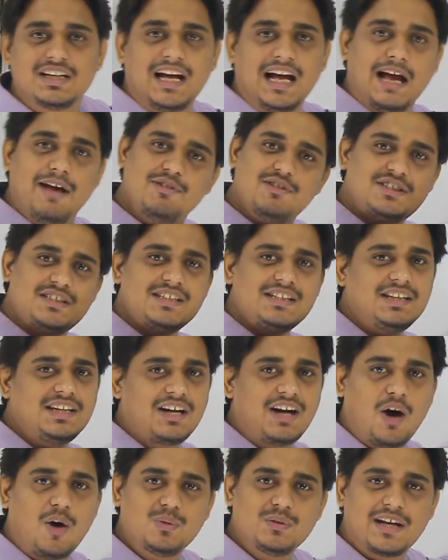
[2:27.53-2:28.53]
Have you seen
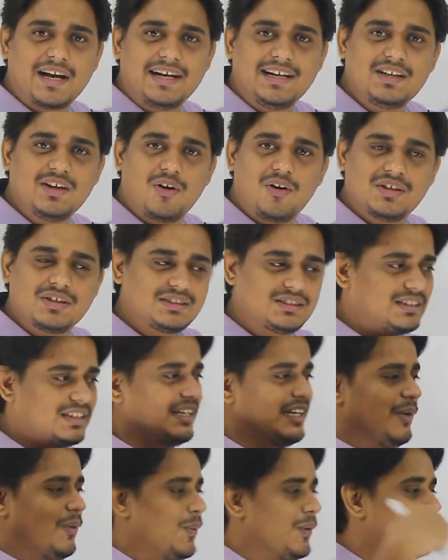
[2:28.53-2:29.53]
how they ride the horse?
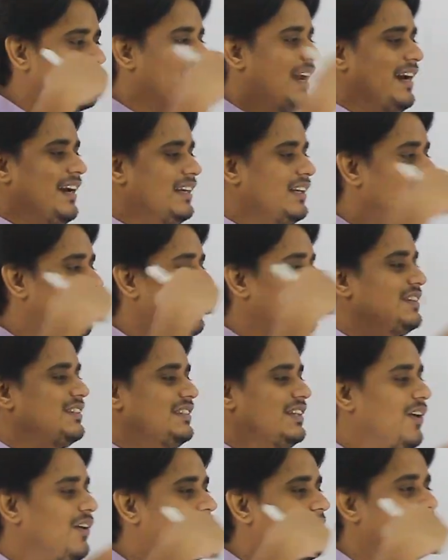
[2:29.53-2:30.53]
When they ride the horse,
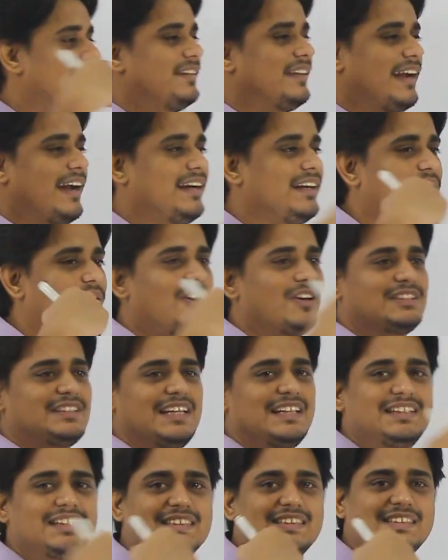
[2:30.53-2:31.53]
they ride the horse
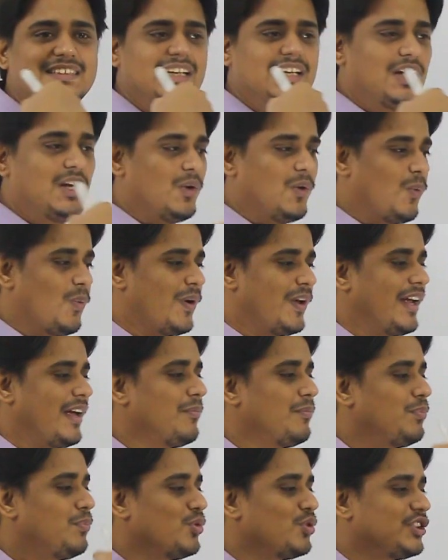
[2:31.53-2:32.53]
like this. When I
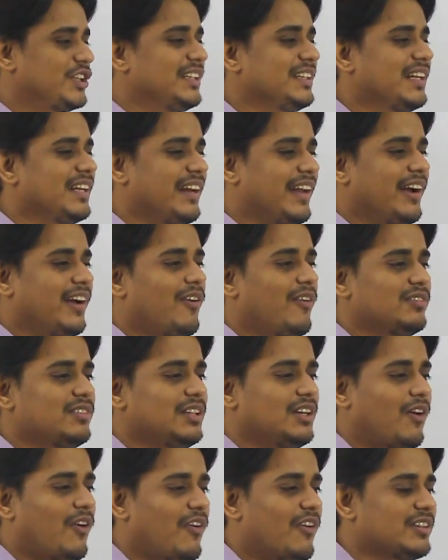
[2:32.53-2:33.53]
am pushing the neck of
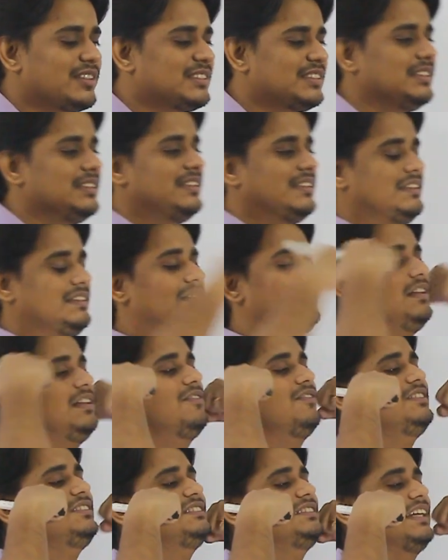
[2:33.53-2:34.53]
the horse in
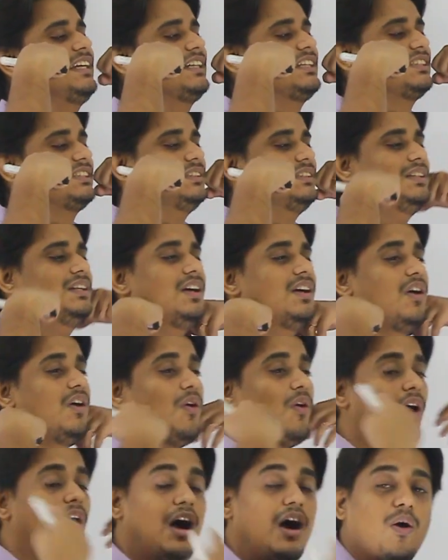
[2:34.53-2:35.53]
reverse direction,
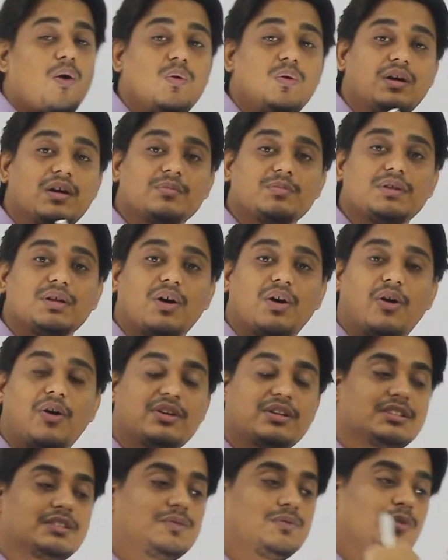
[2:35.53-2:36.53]
how come the
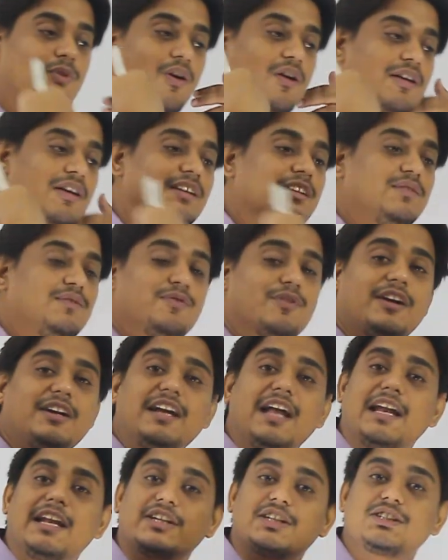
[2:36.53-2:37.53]
horse walk in the front
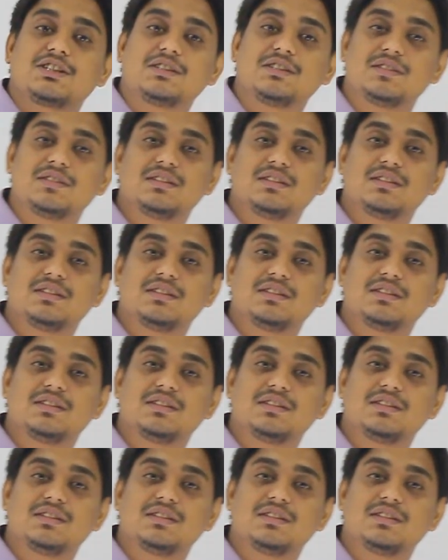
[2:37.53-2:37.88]
direction?